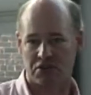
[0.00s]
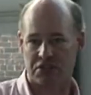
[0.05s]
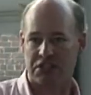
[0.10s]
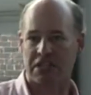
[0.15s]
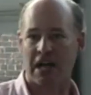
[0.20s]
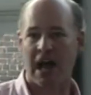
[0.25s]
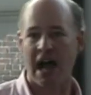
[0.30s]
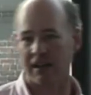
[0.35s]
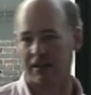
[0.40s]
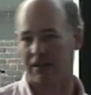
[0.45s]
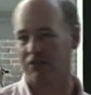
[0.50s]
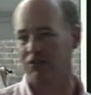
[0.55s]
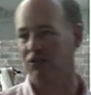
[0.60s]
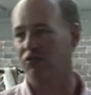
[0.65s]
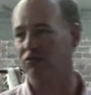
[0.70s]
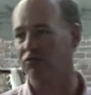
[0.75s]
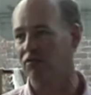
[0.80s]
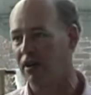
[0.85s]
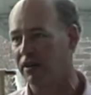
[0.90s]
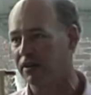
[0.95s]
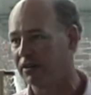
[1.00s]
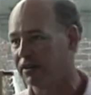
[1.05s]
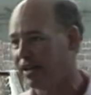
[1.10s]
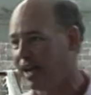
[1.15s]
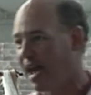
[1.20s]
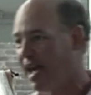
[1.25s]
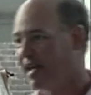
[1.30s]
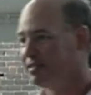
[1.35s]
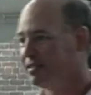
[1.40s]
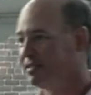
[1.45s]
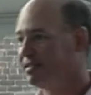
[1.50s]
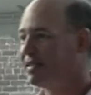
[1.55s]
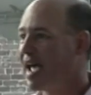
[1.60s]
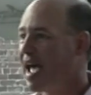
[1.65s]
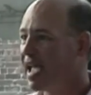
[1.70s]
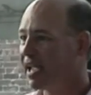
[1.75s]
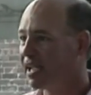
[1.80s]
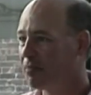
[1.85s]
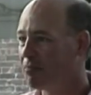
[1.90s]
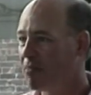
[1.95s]
sock the runner. You had to
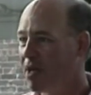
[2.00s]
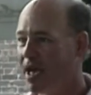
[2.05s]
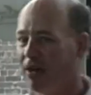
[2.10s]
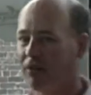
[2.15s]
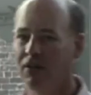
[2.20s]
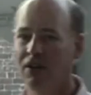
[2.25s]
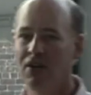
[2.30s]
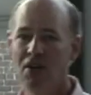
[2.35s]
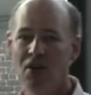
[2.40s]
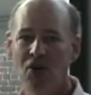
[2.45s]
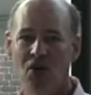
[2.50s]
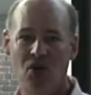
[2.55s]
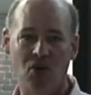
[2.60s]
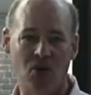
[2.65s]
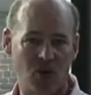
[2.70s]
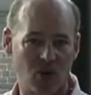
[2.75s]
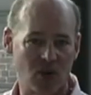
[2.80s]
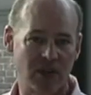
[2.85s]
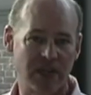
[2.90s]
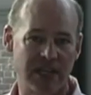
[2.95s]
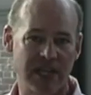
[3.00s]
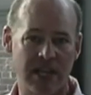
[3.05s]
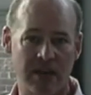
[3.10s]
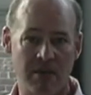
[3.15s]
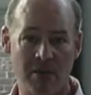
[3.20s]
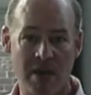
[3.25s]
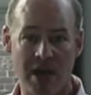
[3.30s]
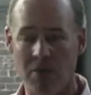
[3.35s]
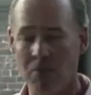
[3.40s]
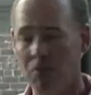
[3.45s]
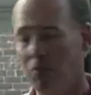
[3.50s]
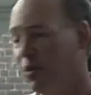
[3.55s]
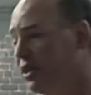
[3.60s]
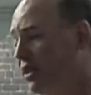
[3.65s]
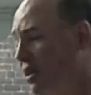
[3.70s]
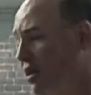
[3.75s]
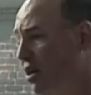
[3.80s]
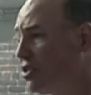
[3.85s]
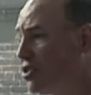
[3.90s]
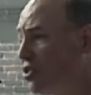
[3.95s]
tag him out or, or get him out. But
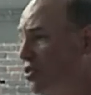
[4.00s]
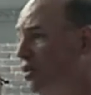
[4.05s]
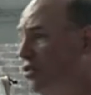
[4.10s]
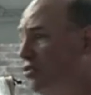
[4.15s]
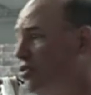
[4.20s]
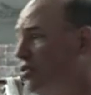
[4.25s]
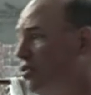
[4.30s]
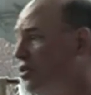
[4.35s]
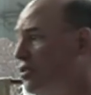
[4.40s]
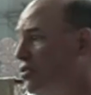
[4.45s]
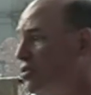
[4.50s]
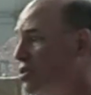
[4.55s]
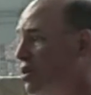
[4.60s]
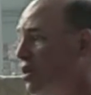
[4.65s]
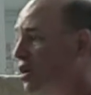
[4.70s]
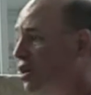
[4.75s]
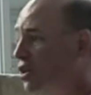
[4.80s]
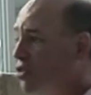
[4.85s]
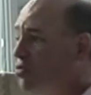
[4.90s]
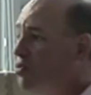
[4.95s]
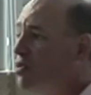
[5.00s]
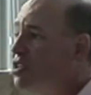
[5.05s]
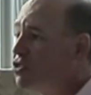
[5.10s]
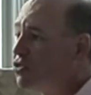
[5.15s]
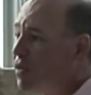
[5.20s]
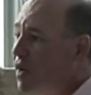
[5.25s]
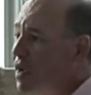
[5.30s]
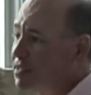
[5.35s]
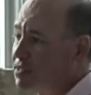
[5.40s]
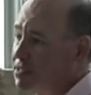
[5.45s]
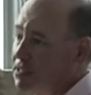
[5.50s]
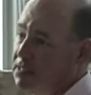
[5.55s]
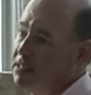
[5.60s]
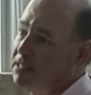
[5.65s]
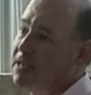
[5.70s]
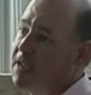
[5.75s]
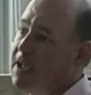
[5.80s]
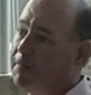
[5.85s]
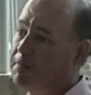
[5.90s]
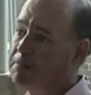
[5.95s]
they also introduced three strikes as
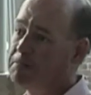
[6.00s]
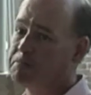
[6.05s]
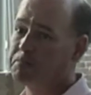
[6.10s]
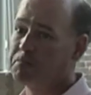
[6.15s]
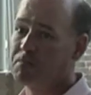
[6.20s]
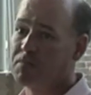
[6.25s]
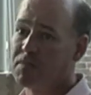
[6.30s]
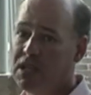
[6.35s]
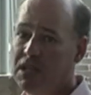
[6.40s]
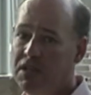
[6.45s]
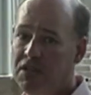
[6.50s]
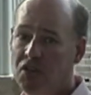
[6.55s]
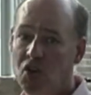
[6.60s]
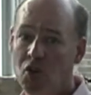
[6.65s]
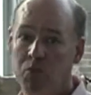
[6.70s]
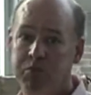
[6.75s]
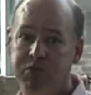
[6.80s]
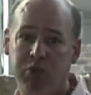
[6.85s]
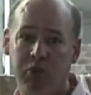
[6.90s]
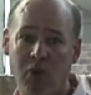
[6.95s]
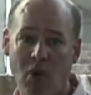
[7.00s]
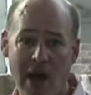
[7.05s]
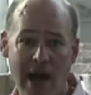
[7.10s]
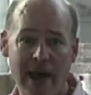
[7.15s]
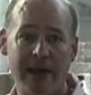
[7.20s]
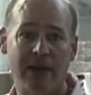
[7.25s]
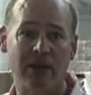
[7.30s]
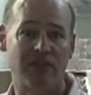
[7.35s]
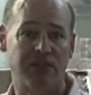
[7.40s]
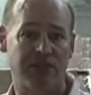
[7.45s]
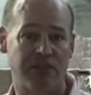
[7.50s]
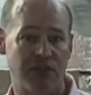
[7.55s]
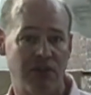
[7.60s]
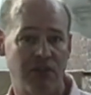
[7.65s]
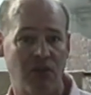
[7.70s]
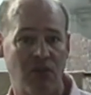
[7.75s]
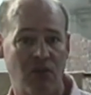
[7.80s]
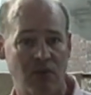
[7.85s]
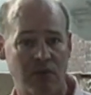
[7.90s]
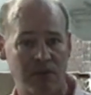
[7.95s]
an out. You know, prior
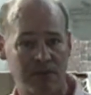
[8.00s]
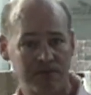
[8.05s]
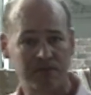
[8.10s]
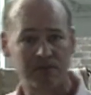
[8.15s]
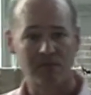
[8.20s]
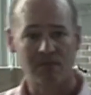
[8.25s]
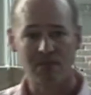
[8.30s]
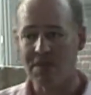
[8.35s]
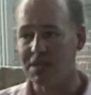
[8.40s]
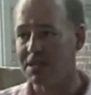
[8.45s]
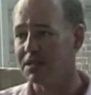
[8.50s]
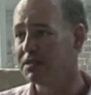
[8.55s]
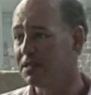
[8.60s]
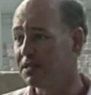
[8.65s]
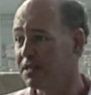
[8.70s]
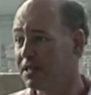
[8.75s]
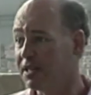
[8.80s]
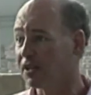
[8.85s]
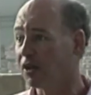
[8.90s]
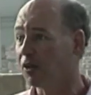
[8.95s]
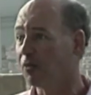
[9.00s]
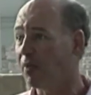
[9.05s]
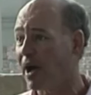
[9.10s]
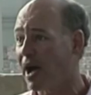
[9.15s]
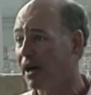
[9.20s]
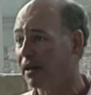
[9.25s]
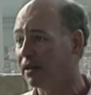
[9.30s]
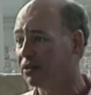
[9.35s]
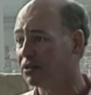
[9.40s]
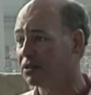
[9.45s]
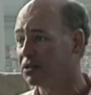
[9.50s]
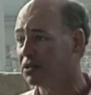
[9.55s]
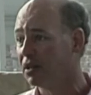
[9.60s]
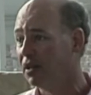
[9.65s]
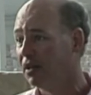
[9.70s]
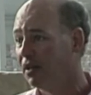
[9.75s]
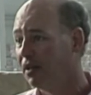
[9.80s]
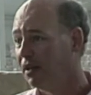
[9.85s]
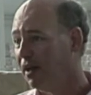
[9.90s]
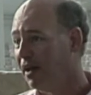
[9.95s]
to the Knickerbockers,
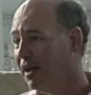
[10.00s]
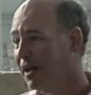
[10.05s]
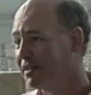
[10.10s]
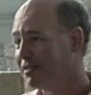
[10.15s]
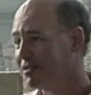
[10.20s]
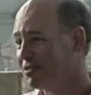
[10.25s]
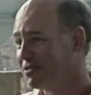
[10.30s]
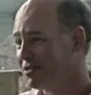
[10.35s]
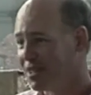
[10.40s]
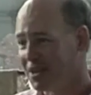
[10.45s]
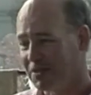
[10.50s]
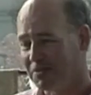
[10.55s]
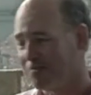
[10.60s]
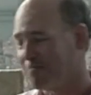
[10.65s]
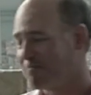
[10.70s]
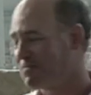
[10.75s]
uh, there